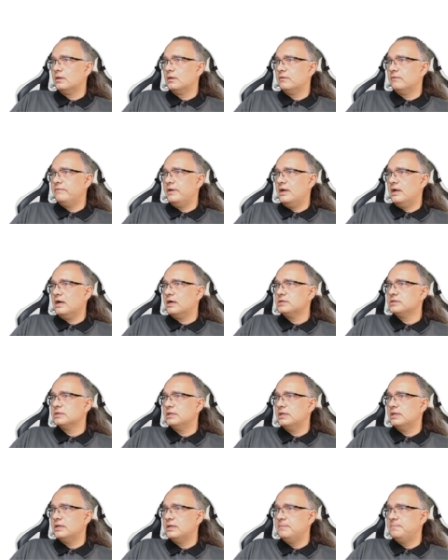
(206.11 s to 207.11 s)
very large,
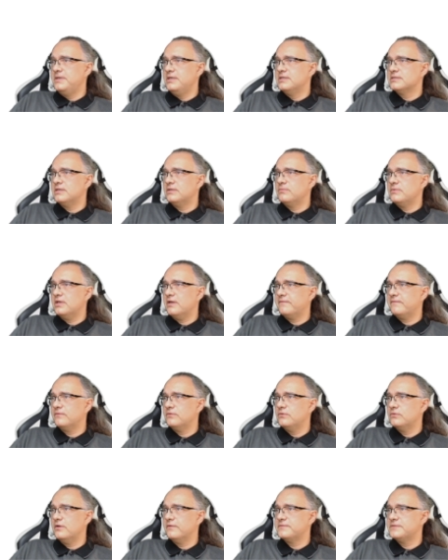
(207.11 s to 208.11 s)
then the impedance that we have
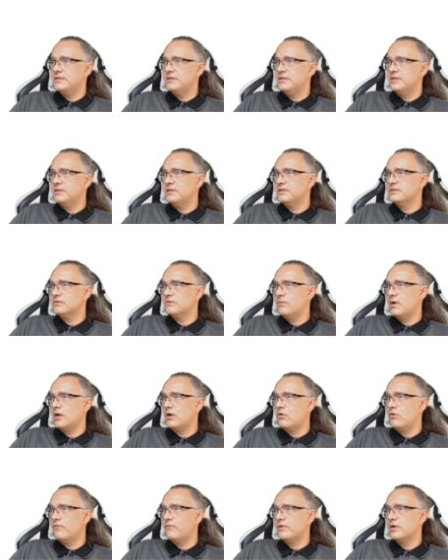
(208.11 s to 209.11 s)
of Cin is
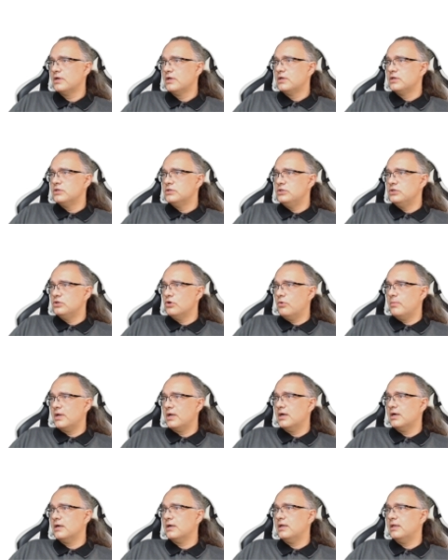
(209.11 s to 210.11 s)
1 over g
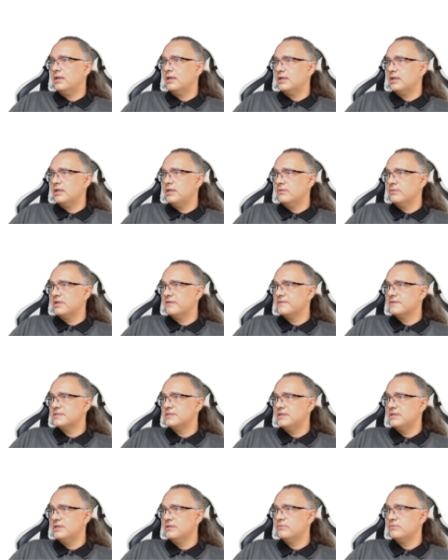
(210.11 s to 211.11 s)
omega, and then here we have
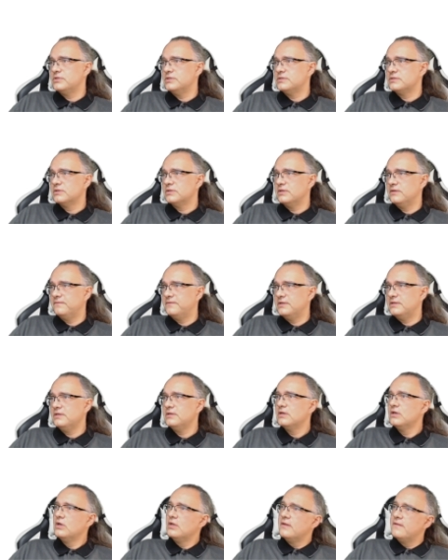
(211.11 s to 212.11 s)
Cin, which is
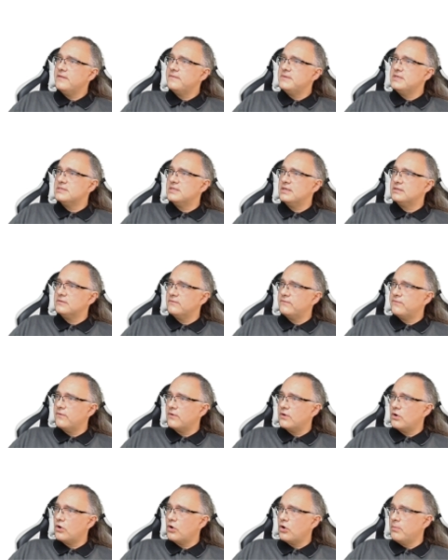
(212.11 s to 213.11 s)
infinity. That means that
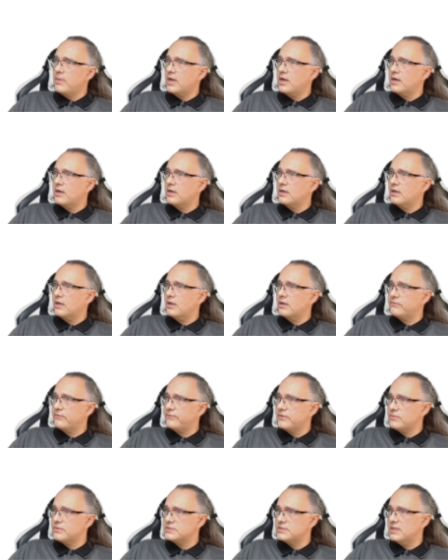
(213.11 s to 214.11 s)
for omega, for
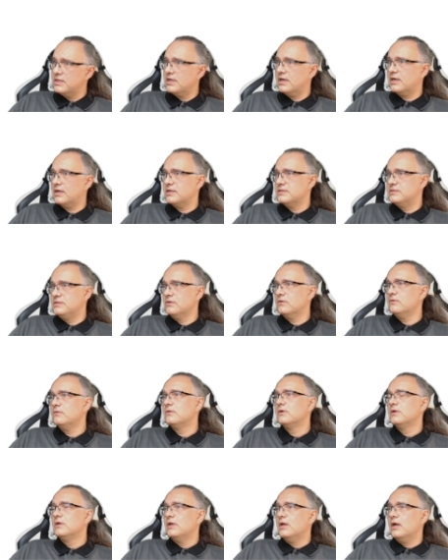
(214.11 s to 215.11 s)
frequencies that are 0,
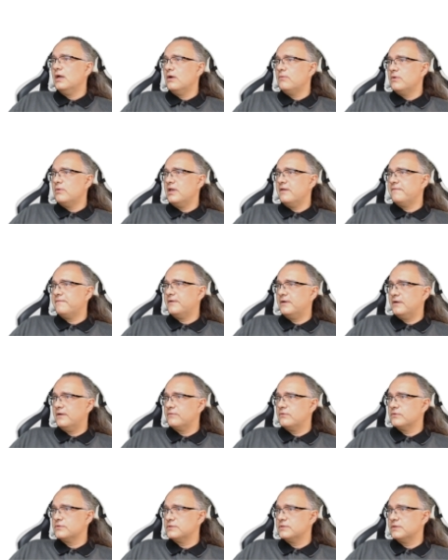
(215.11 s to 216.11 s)
we will have, of
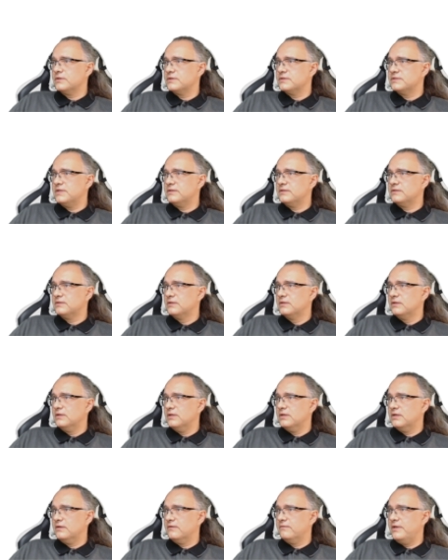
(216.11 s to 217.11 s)
course, that
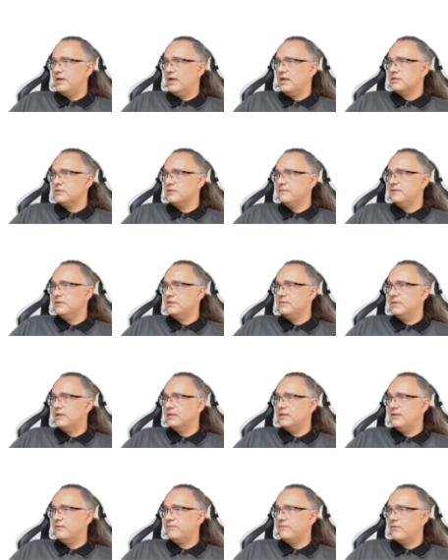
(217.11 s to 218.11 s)
very large infinity,
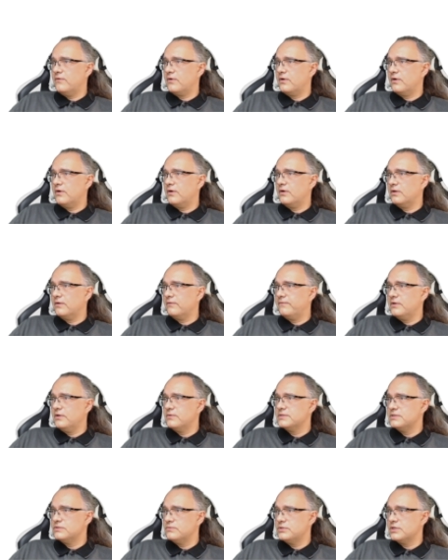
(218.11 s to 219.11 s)
but then for
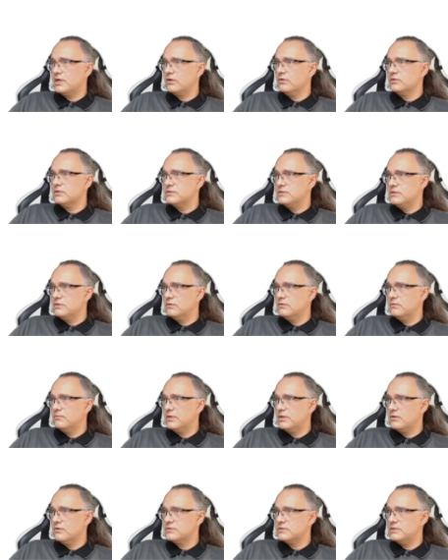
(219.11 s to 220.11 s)
frequencies which are not 0,
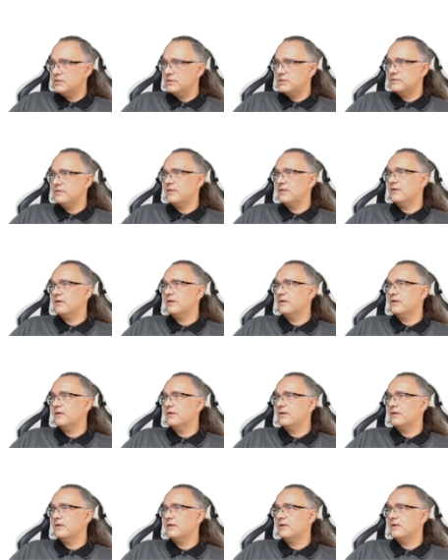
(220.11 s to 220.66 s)
because Cin is then